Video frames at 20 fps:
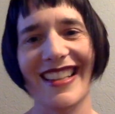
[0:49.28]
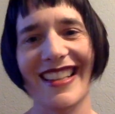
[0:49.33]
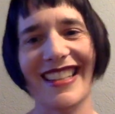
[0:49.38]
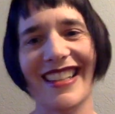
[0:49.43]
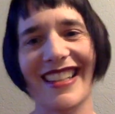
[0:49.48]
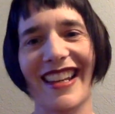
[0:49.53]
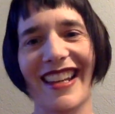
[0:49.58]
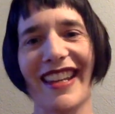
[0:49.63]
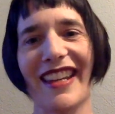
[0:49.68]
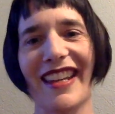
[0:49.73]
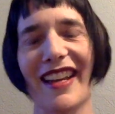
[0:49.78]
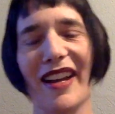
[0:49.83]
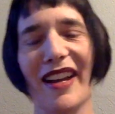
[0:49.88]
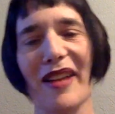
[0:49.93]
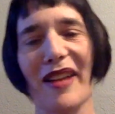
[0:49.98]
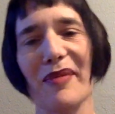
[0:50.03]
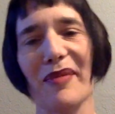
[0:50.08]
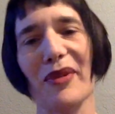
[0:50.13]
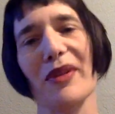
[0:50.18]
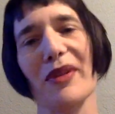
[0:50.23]
Today
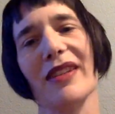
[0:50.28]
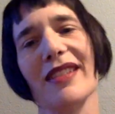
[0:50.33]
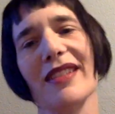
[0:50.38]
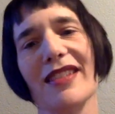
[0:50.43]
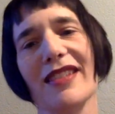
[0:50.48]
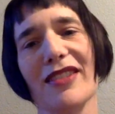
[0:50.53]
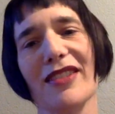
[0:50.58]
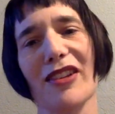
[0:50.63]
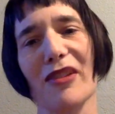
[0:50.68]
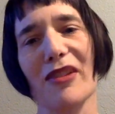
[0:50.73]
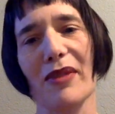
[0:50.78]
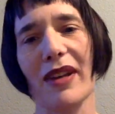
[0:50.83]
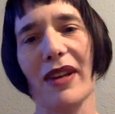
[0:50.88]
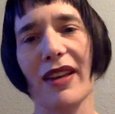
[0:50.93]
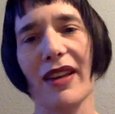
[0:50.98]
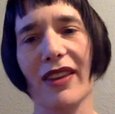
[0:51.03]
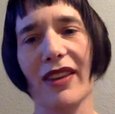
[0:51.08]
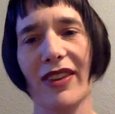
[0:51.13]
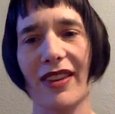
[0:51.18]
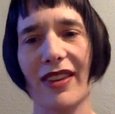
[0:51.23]
I'm going to start
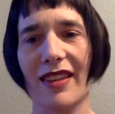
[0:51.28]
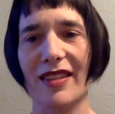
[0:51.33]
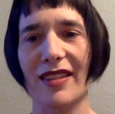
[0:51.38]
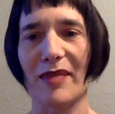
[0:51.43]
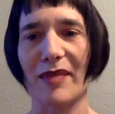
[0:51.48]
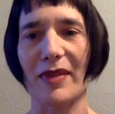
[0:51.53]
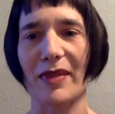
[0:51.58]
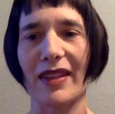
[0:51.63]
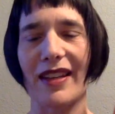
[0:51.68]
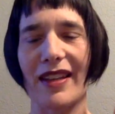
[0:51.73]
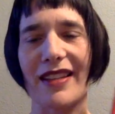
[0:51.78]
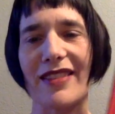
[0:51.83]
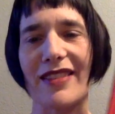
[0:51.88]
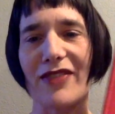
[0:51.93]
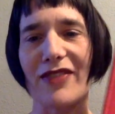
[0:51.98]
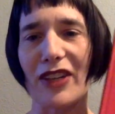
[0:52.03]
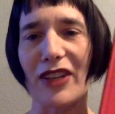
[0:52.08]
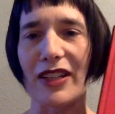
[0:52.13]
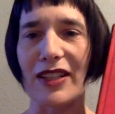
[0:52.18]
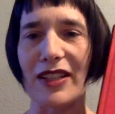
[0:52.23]
with something that is
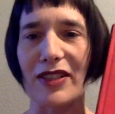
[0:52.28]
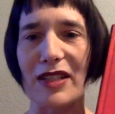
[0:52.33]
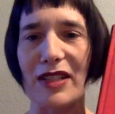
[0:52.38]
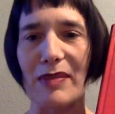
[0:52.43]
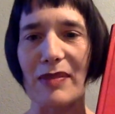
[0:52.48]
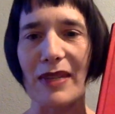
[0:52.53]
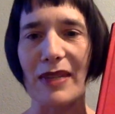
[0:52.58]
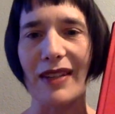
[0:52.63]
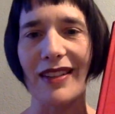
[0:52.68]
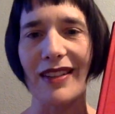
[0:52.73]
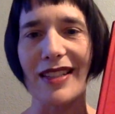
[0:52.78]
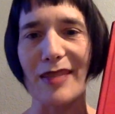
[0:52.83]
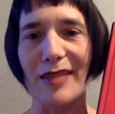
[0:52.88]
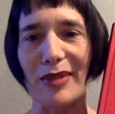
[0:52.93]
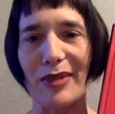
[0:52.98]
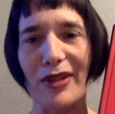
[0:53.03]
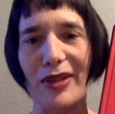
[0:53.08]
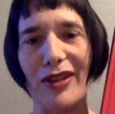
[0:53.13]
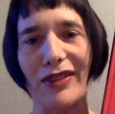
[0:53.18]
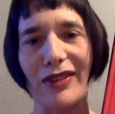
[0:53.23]
very dear to me. It's a
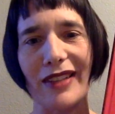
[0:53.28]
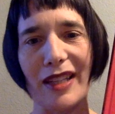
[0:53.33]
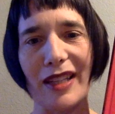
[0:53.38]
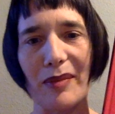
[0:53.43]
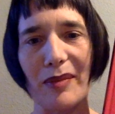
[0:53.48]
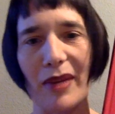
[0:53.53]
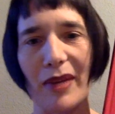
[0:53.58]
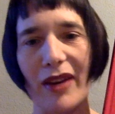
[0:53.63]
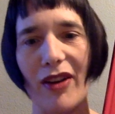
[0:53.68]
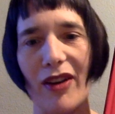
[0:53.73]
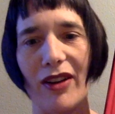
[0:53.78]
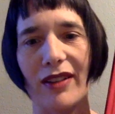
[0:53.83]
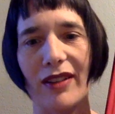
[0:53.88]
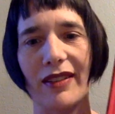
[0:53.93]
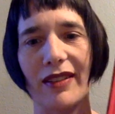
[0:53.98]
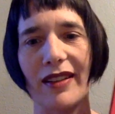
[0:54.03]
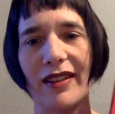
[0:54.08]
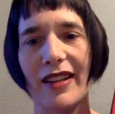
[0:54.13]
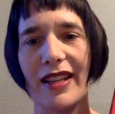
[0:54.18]
book called In My Heart.